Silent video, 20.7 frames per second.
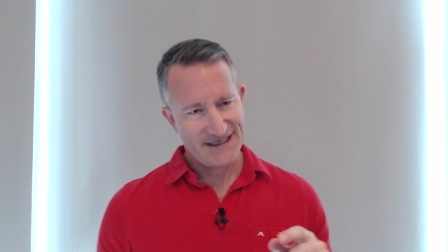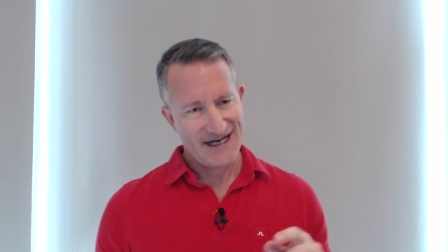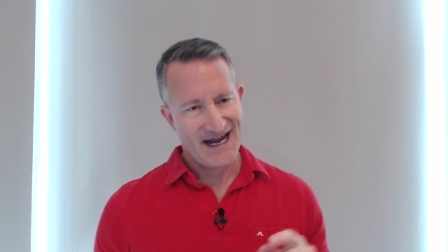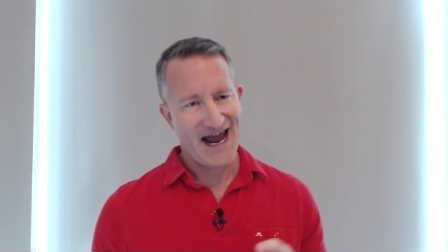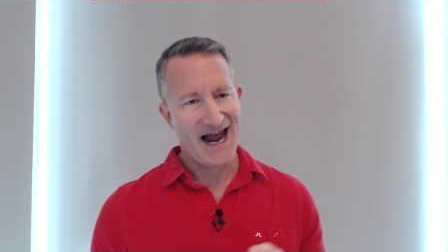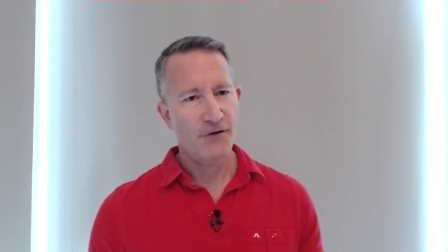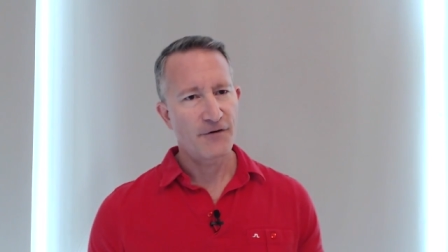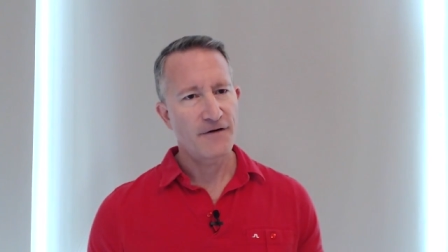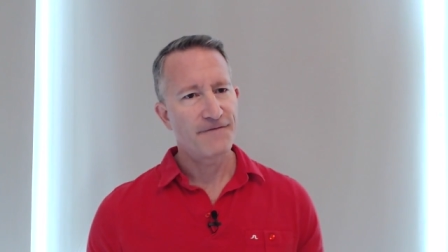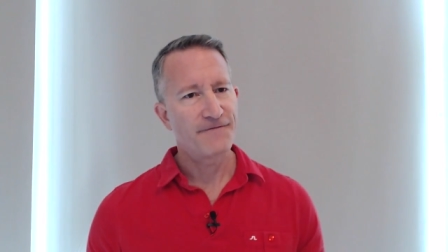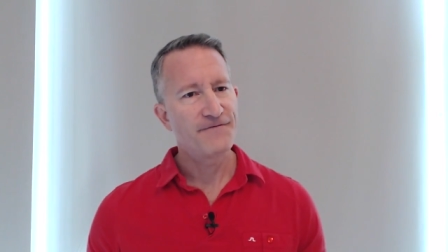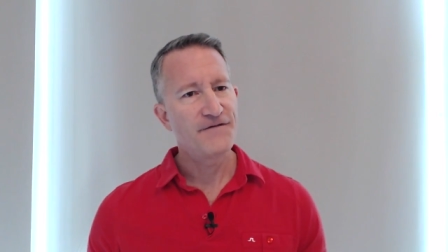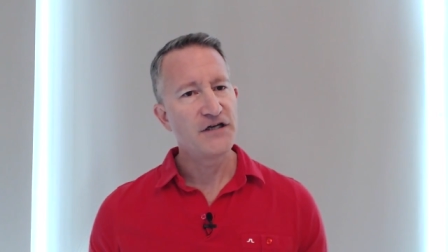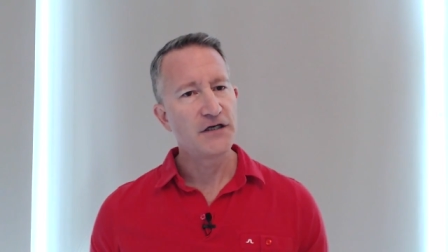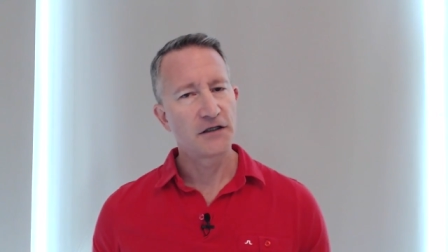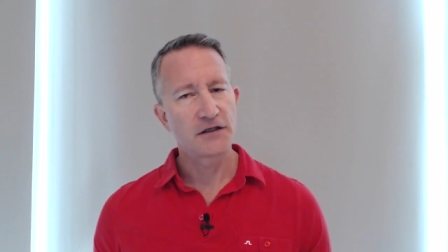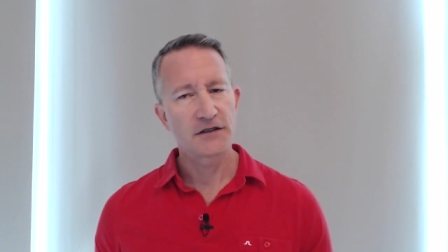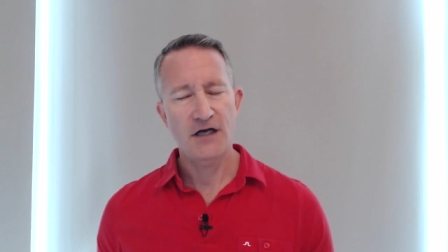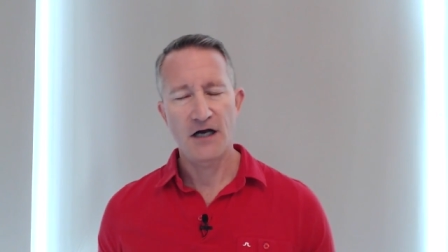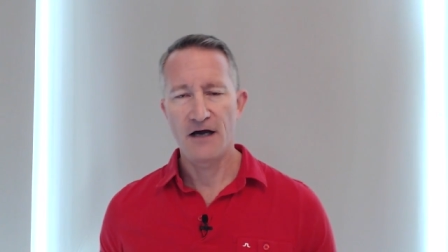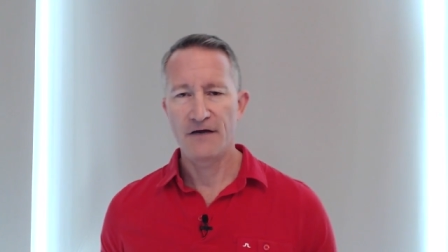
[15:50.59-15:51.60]
how to
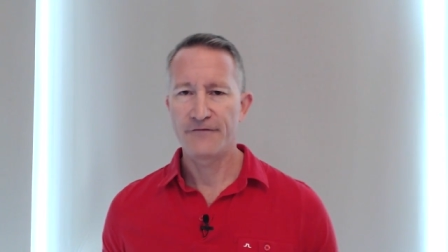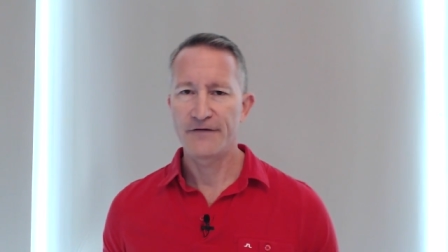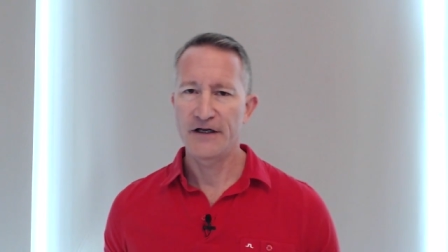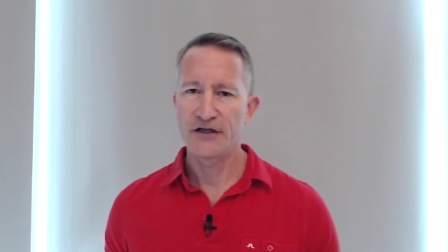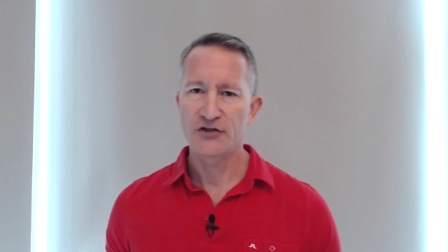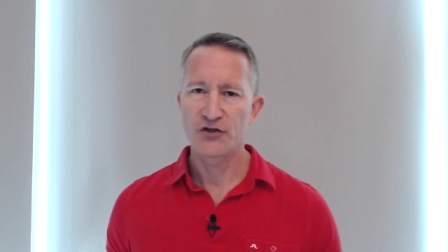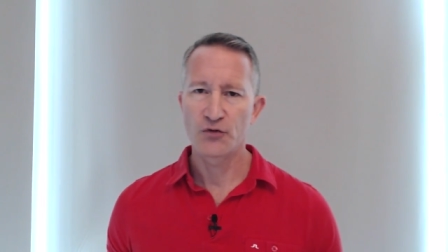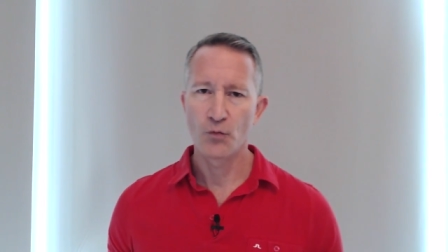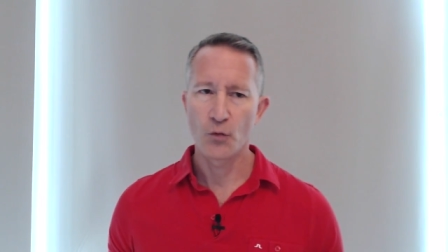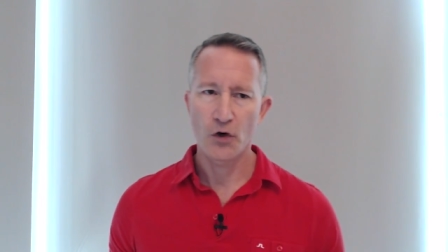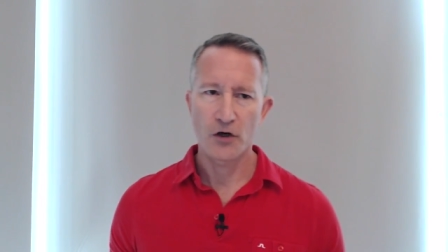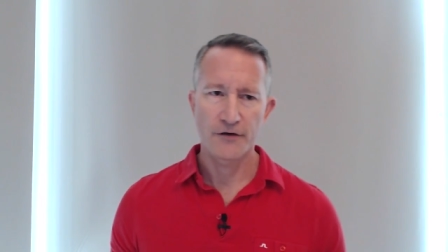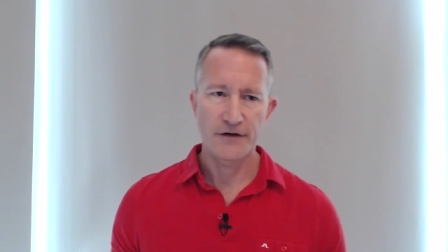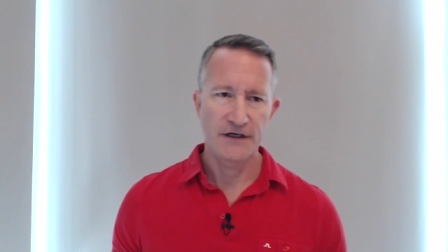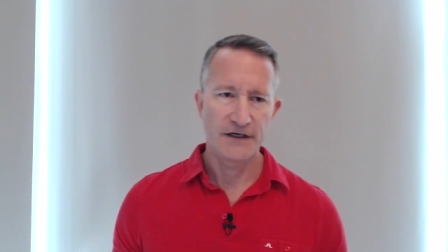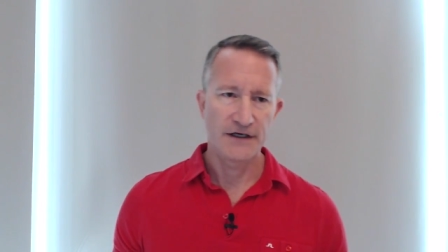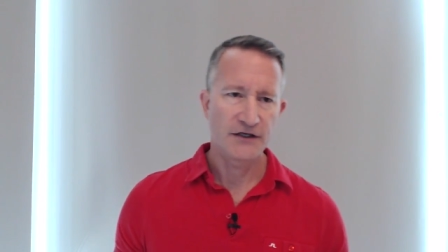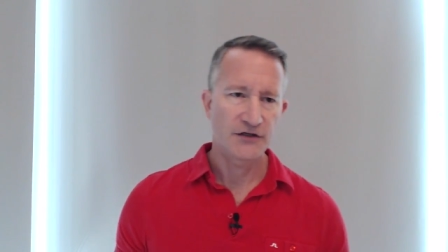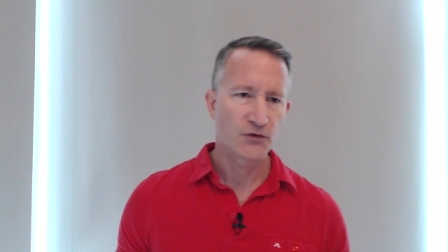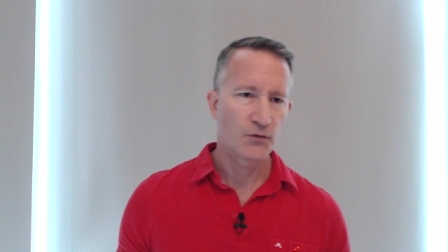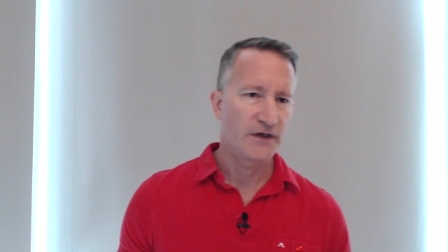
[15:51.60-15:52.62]
feel confidence and
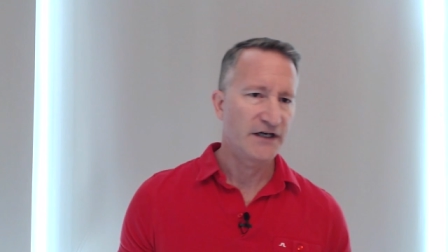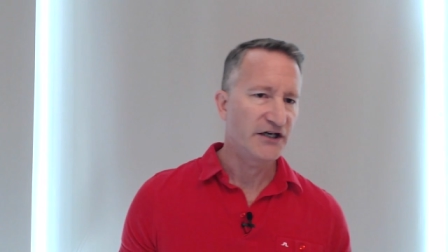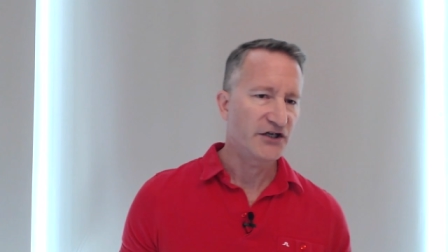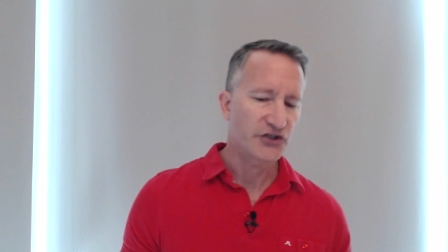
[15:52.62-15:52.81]
worthiness.